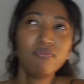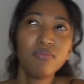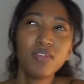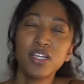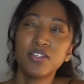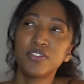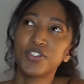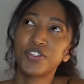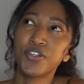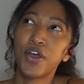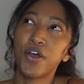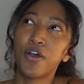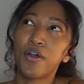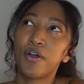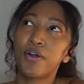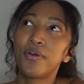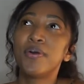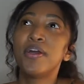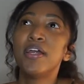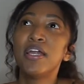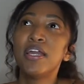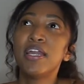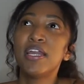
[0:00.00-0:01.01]
So
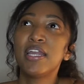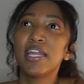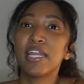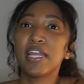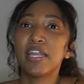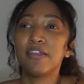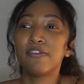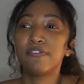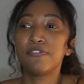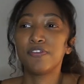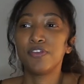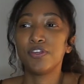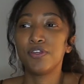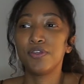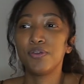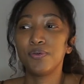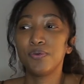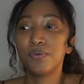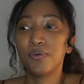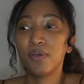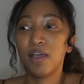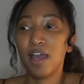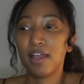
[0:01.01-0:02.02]
if
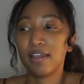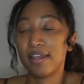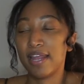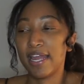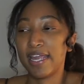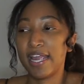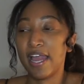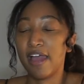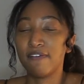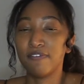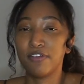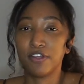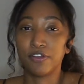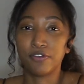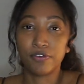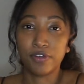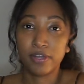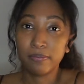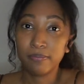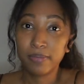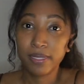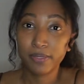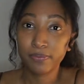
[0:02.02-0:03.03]
you like have an
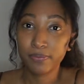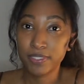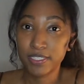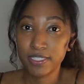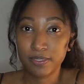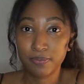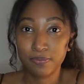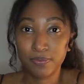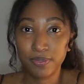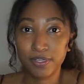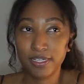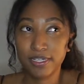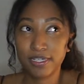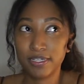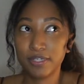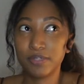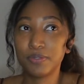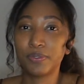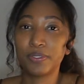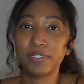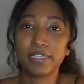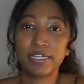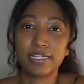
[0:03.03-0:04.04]
agreement with someone
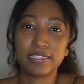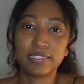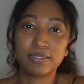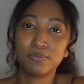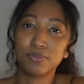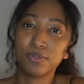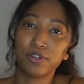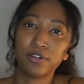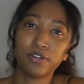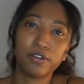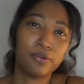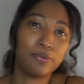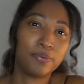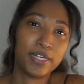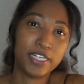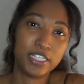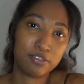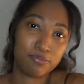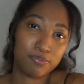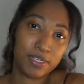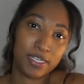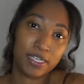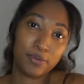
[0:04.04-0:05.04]
or like some sort of
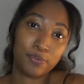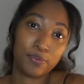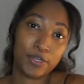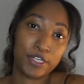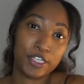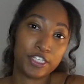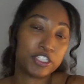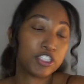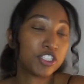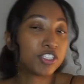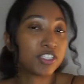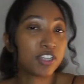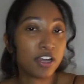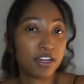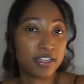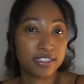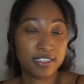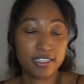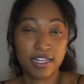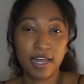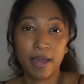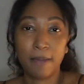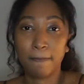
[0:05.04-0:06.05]
arrangement where you're just talking
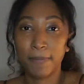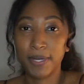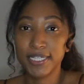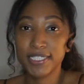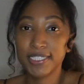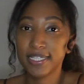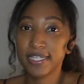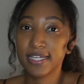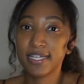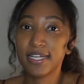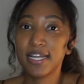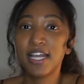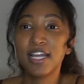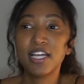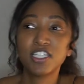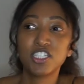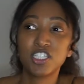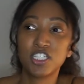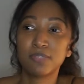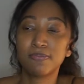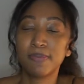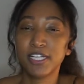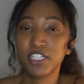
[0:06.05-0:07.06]
to that person,
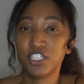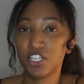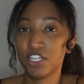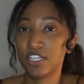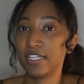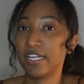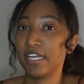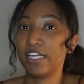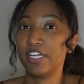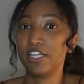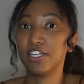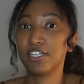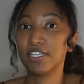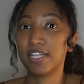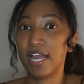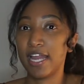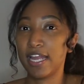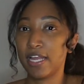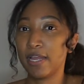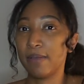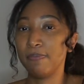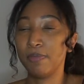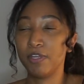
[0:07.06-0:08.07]
just make sure that you're
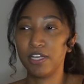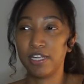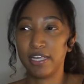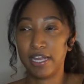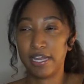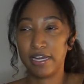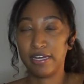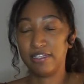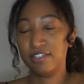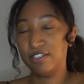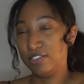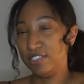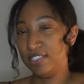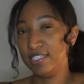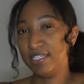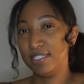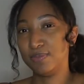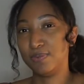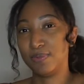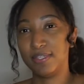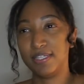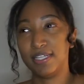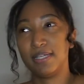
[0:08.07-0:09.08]
like communicating those things
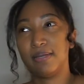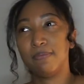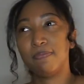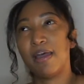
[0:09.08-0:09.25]
with them.